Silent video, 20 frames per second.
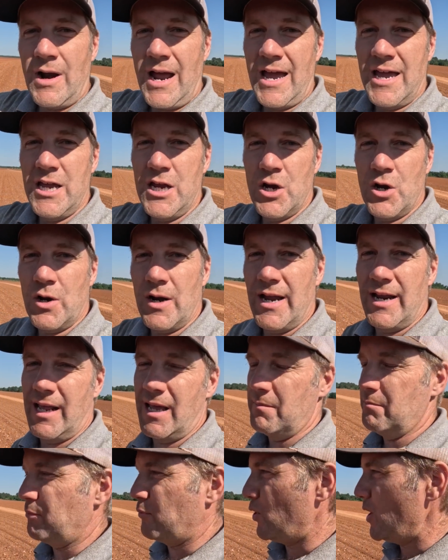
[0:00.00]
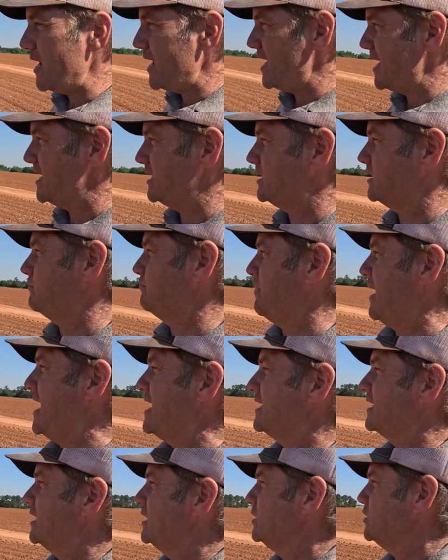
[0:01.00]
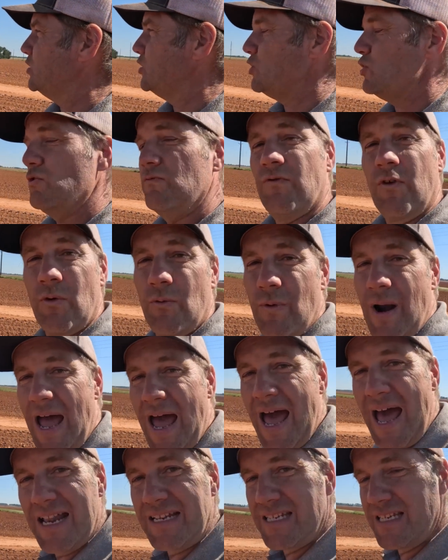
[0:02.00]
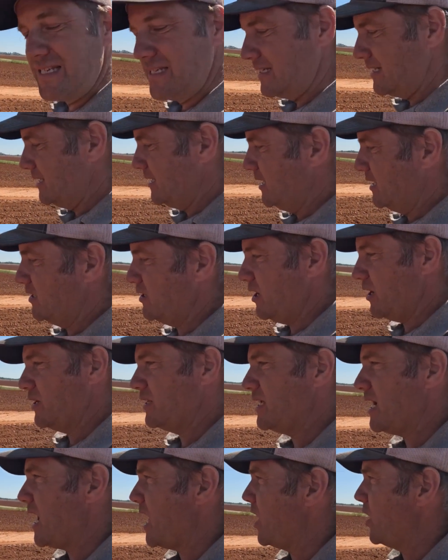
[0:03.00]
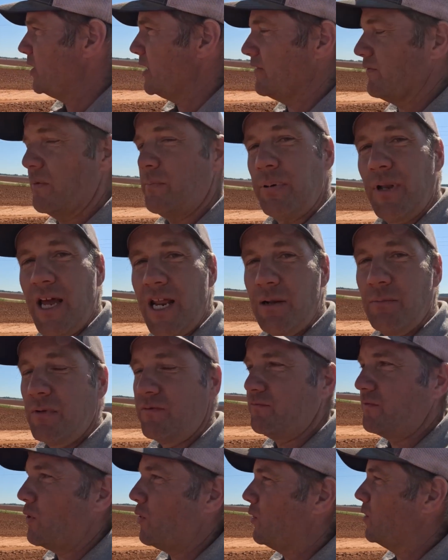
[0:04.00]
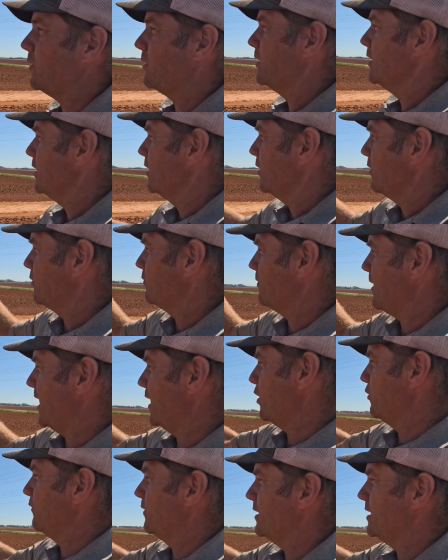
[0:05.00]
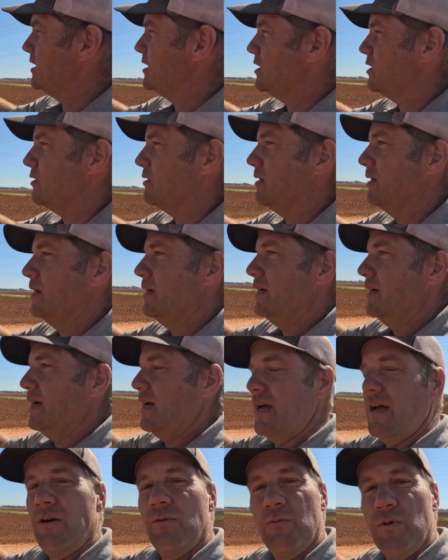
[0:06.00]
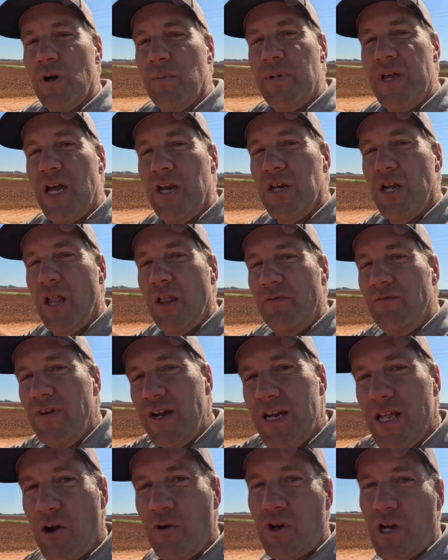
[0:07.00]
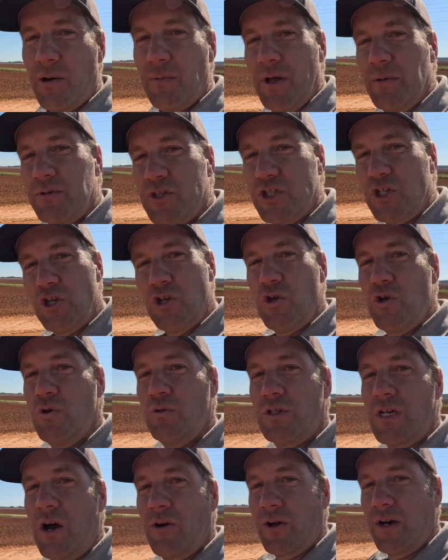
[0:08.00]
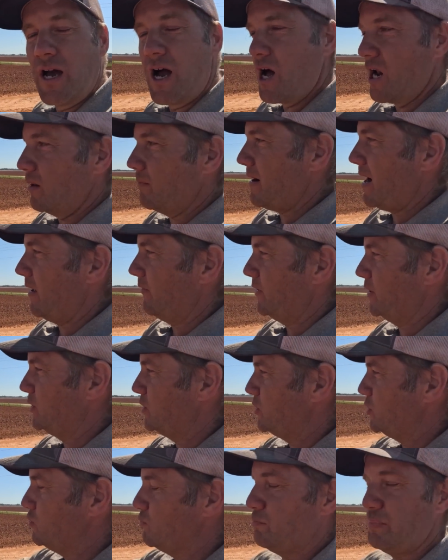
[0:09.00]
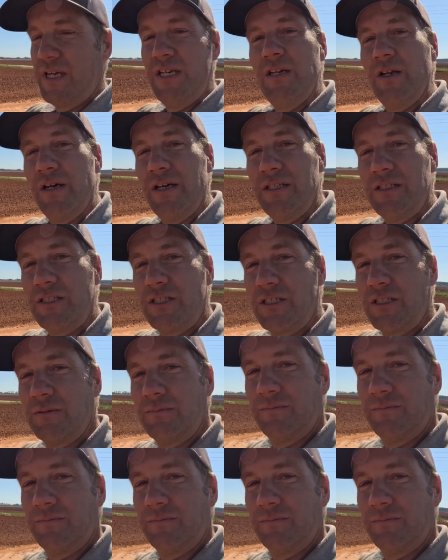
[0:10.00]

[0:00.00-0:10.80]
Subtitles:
right here, and a brand spanking new variety none of y'all ever planted before right over here. Will be another video coming up soon talking all about the new peanuts.